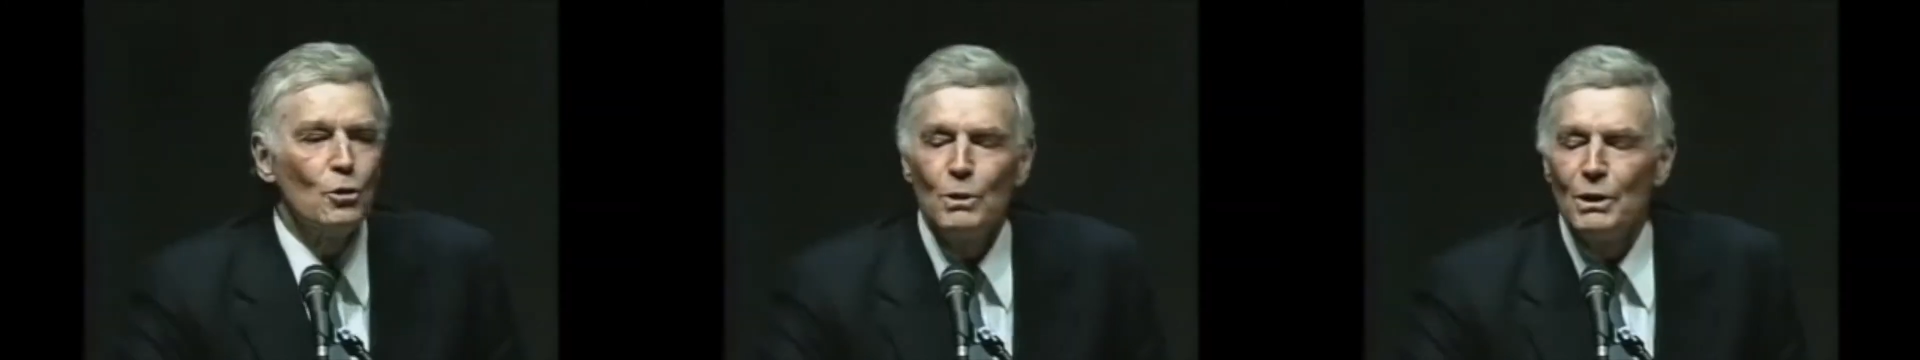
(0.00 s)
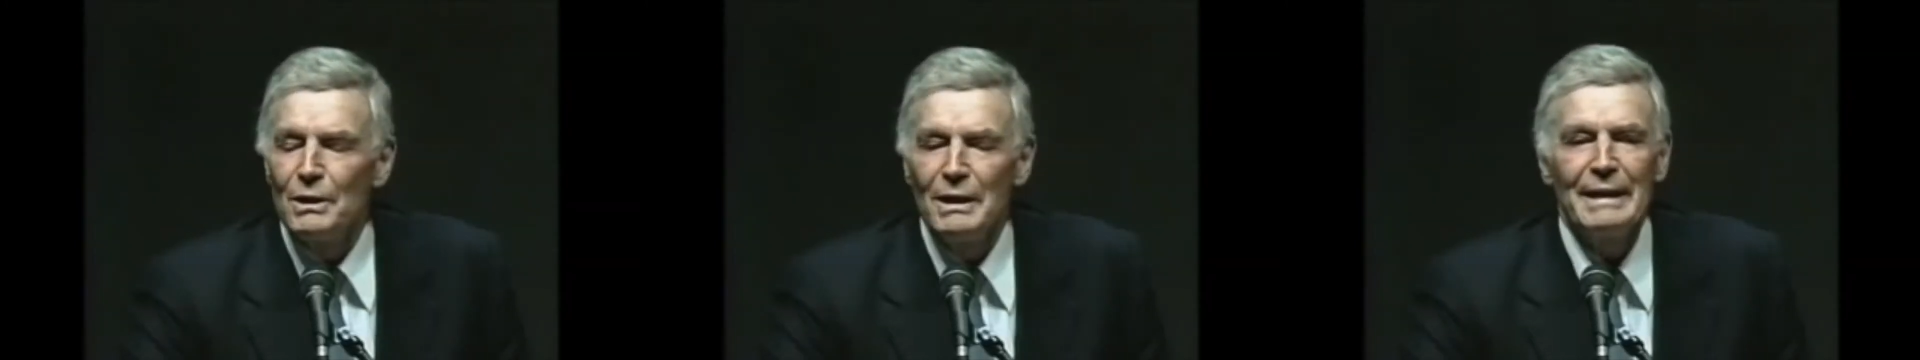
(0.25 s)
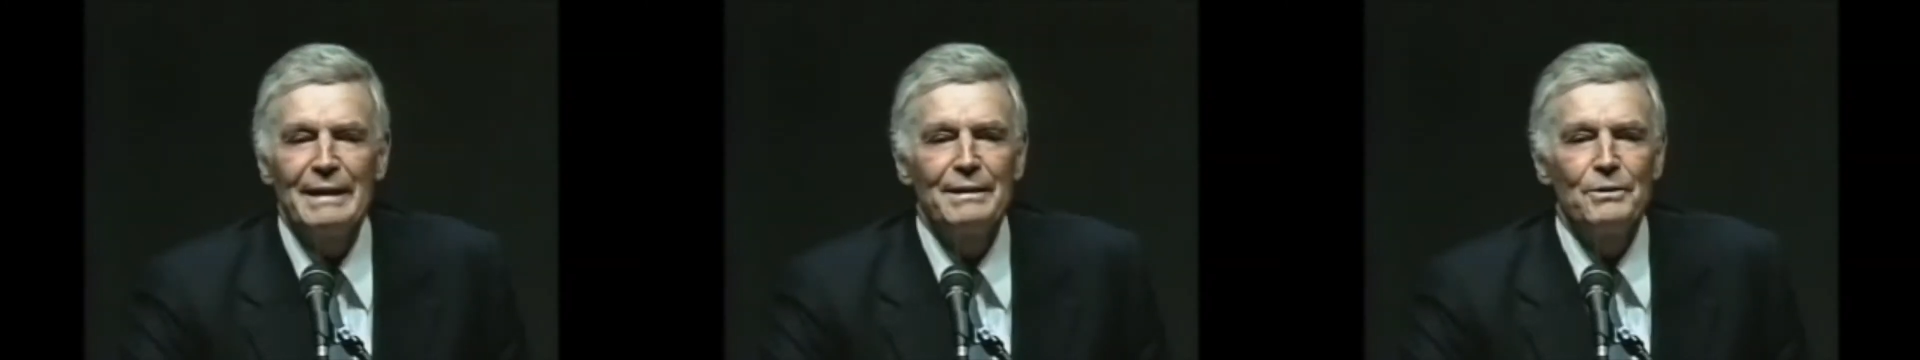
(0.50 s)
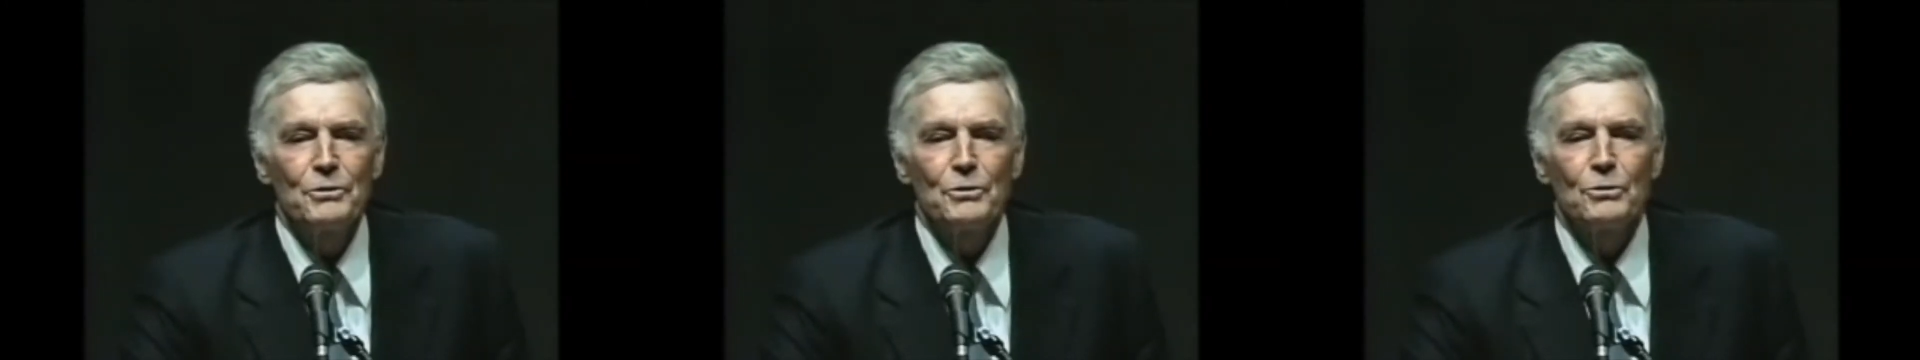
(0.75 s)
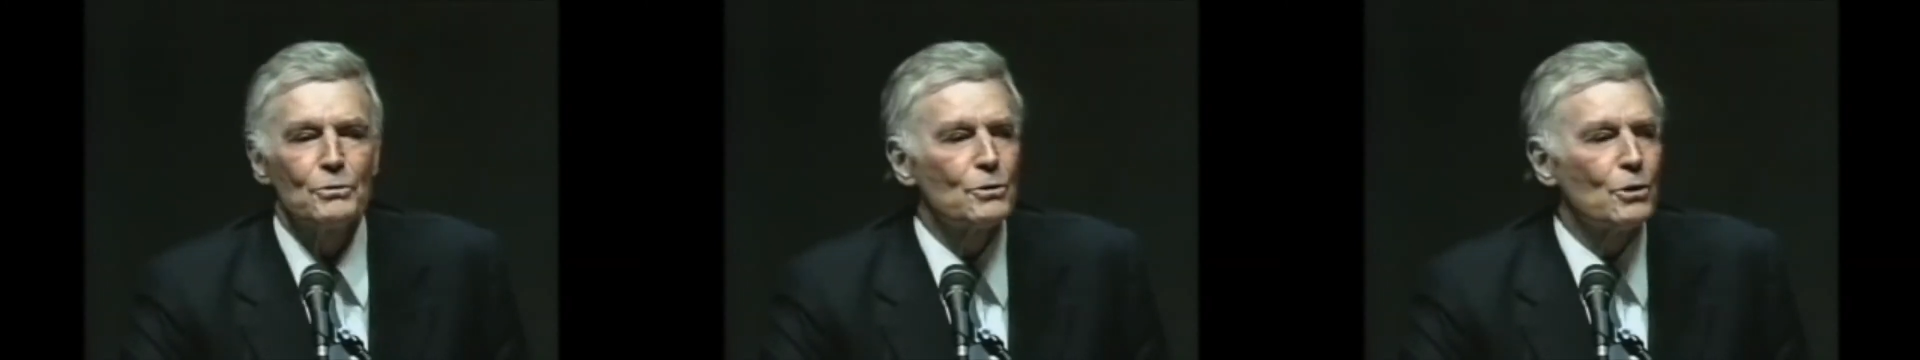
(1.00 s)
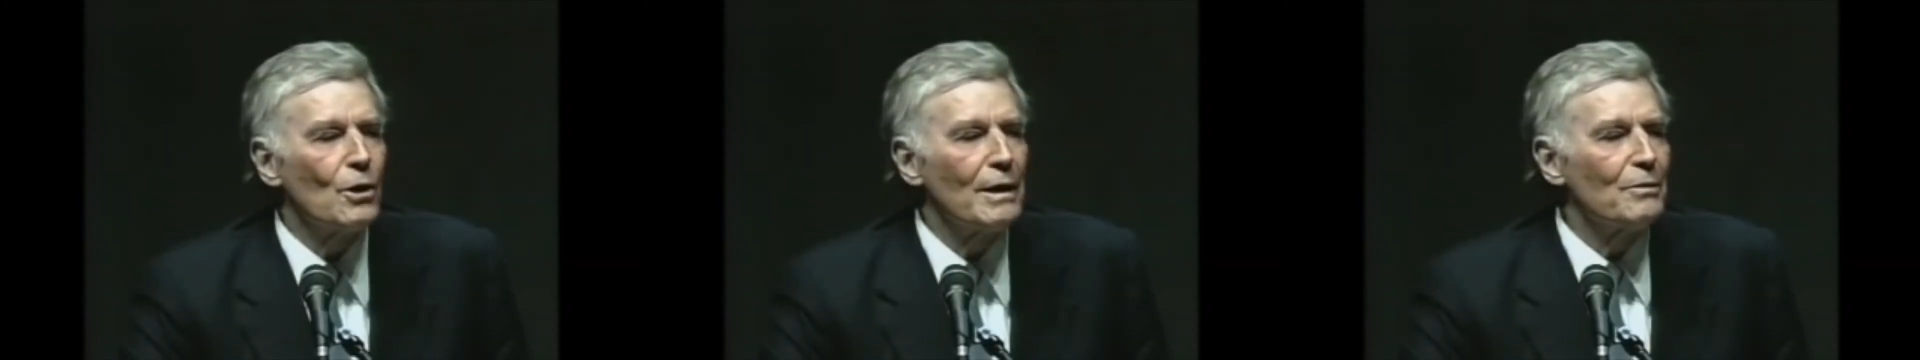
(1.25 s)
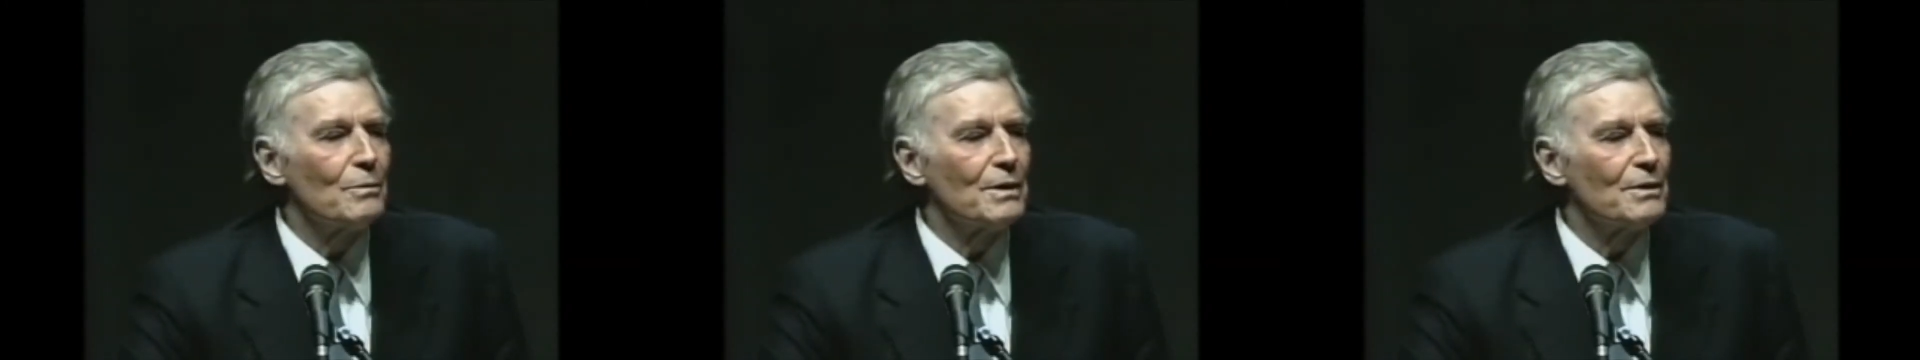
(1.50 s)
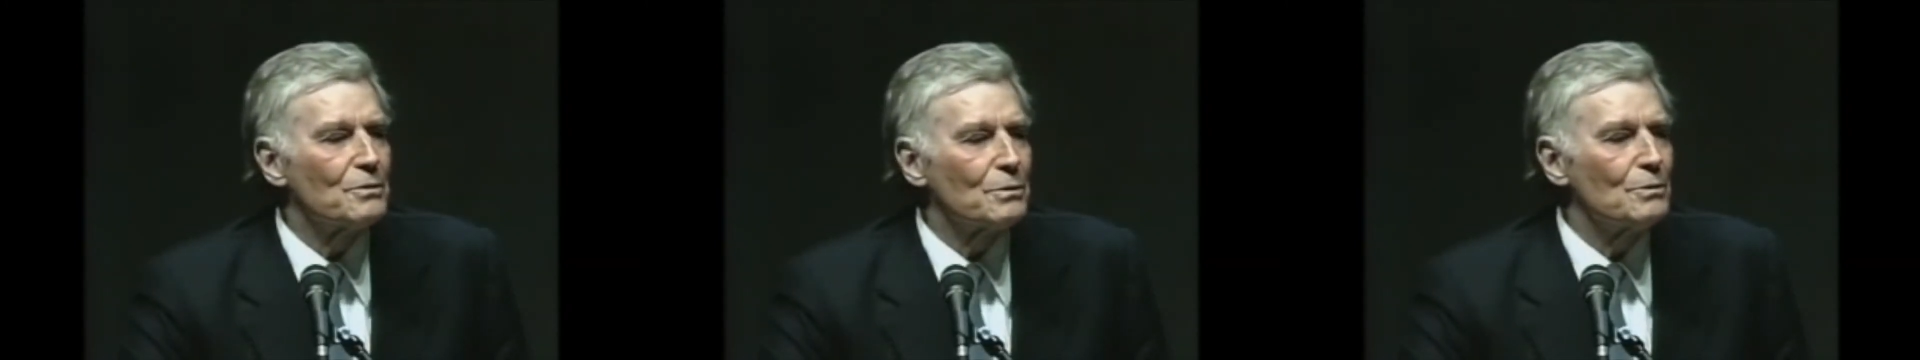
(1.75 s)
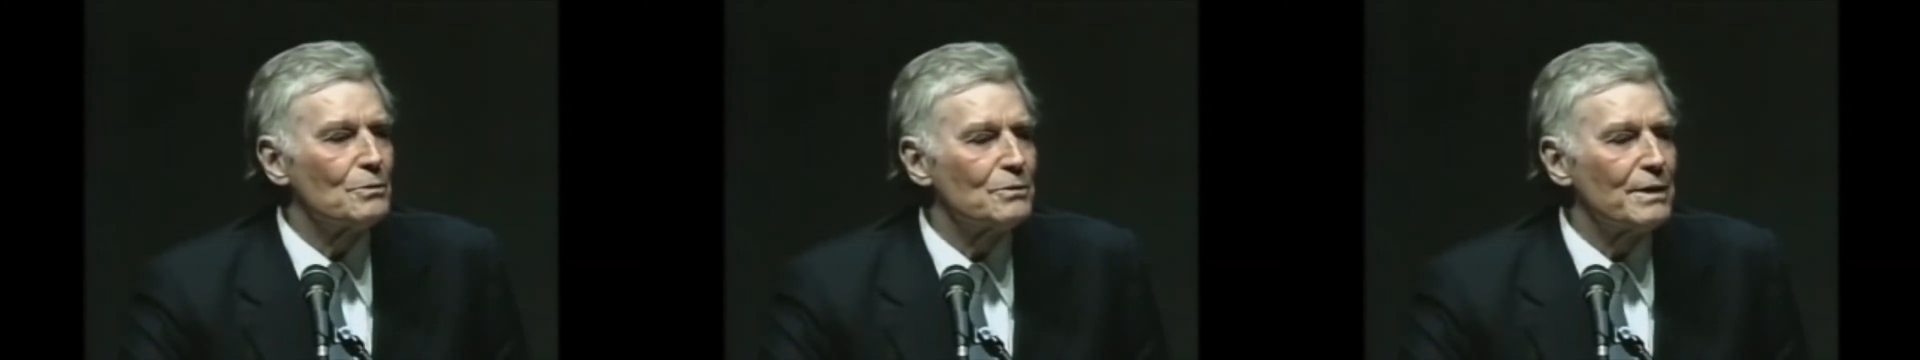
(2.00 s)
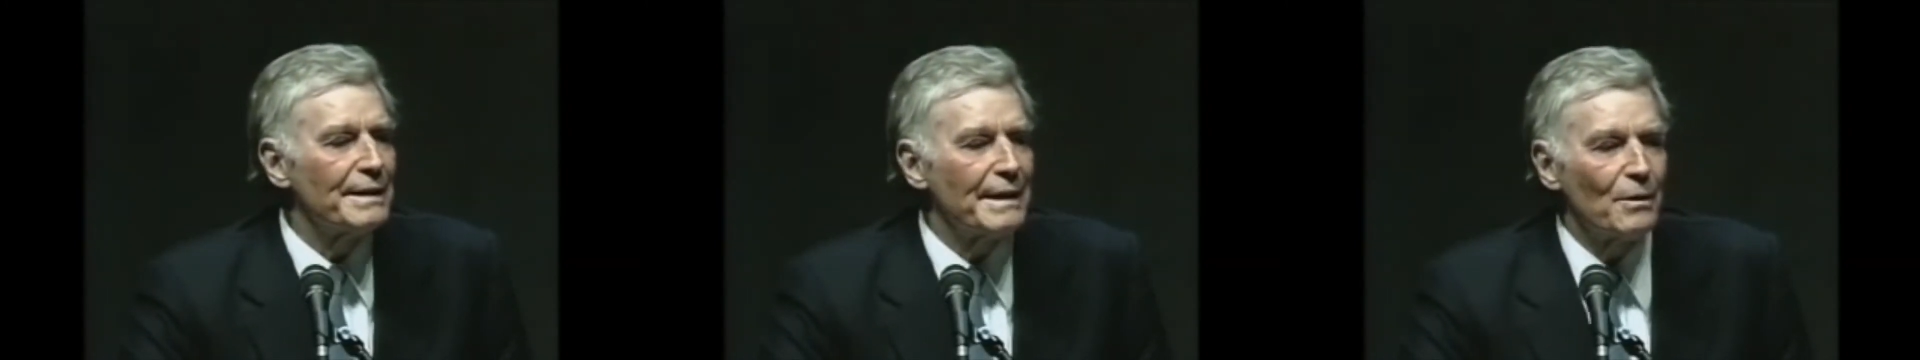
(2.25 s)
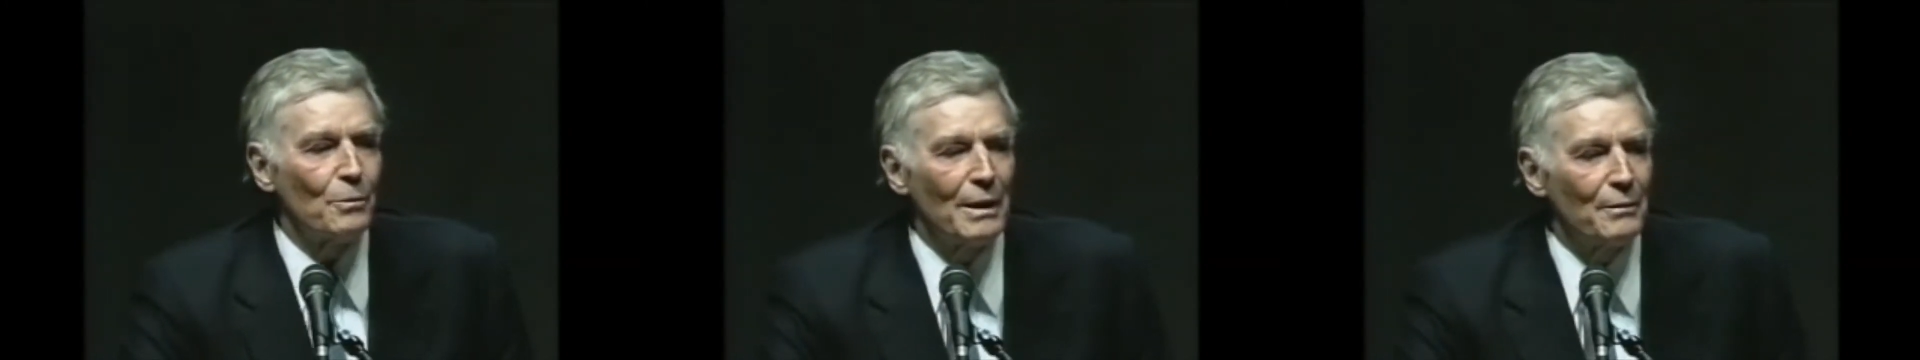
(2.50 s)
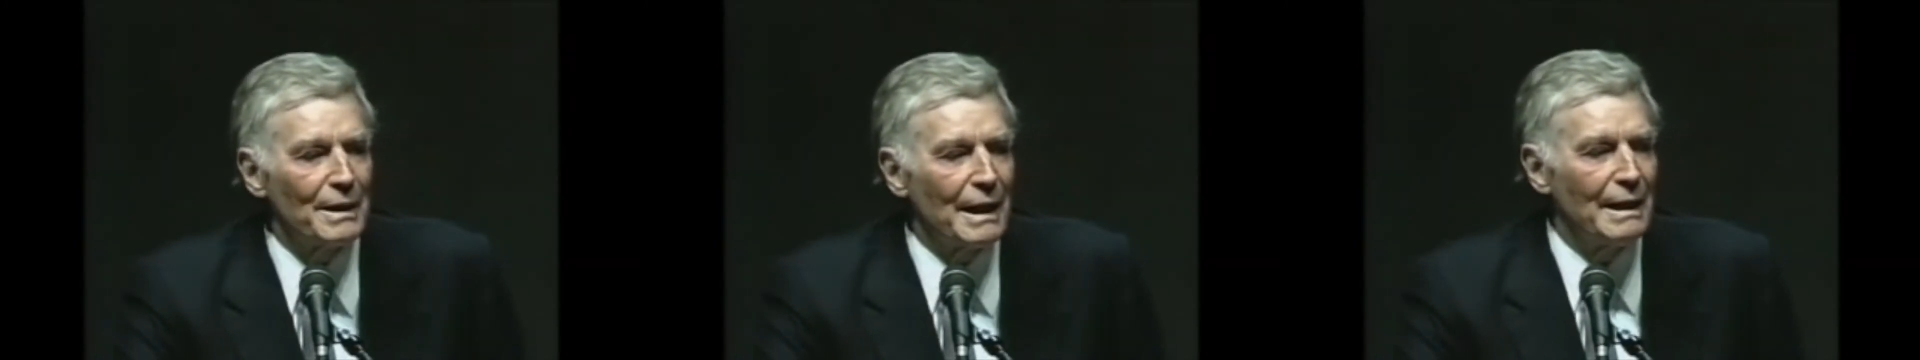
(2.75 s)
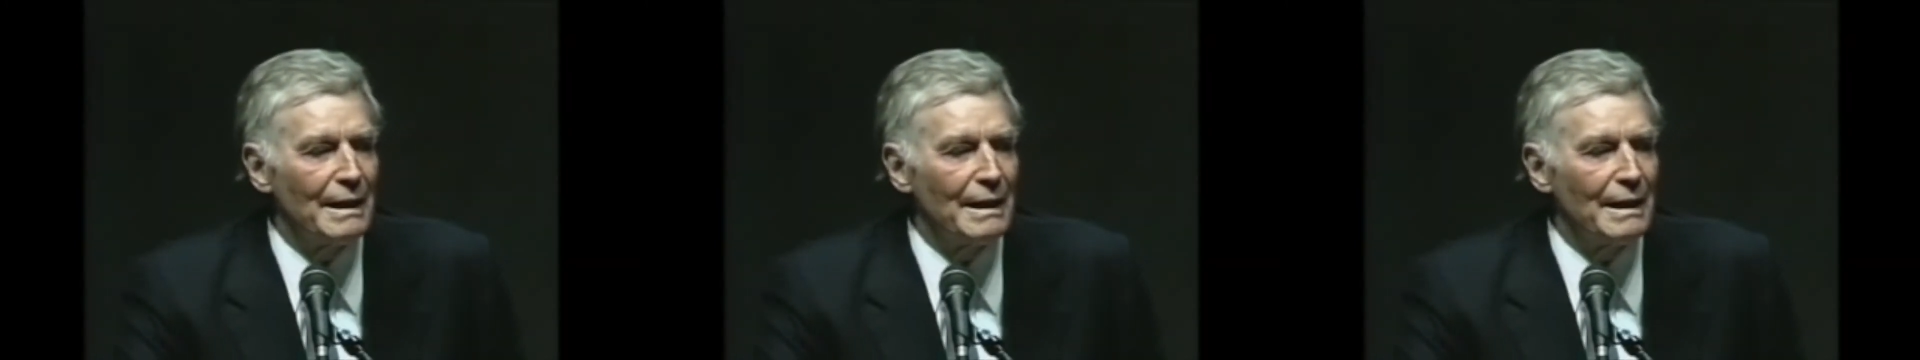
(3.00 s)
Amendment to protect us,